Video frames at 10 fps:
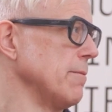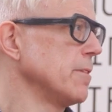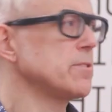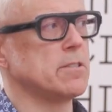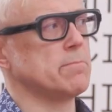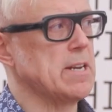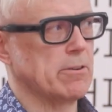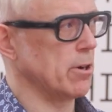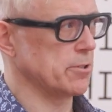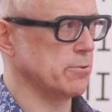First is
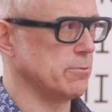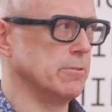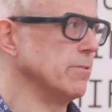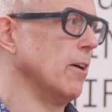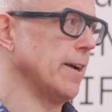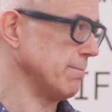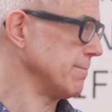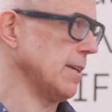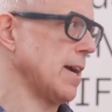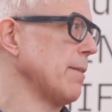meteorological for flight.
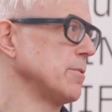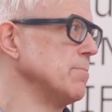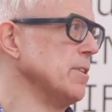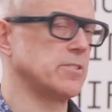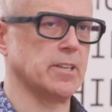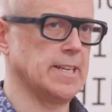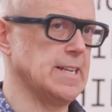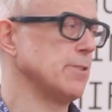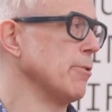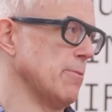Happens to be
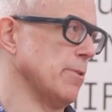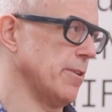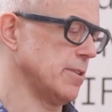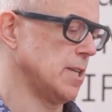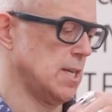sunny, great weather.